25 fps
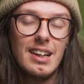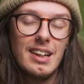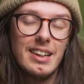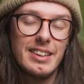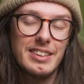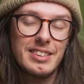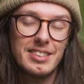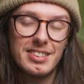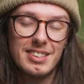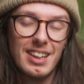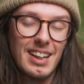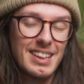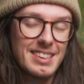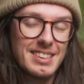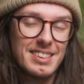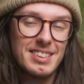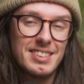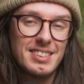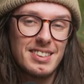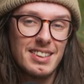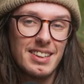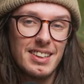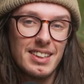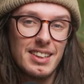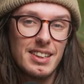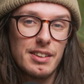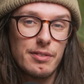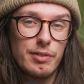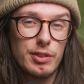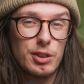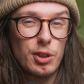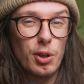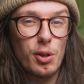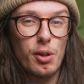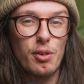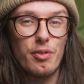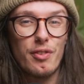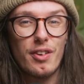You start to see
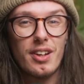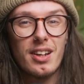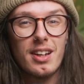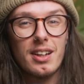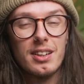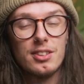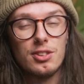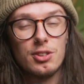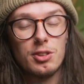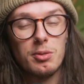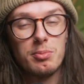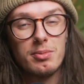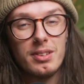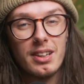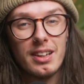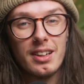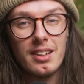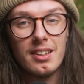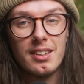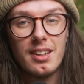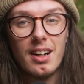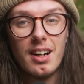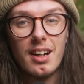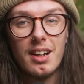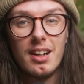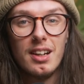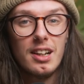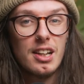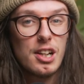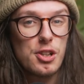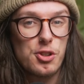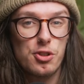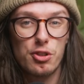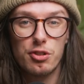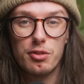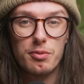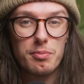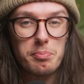photography as something that
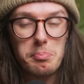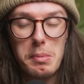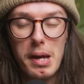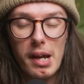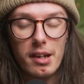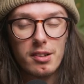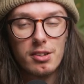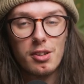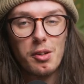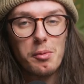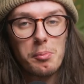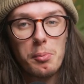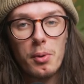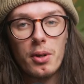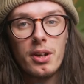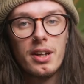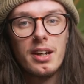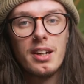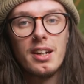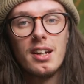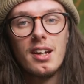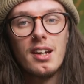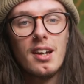just makes you money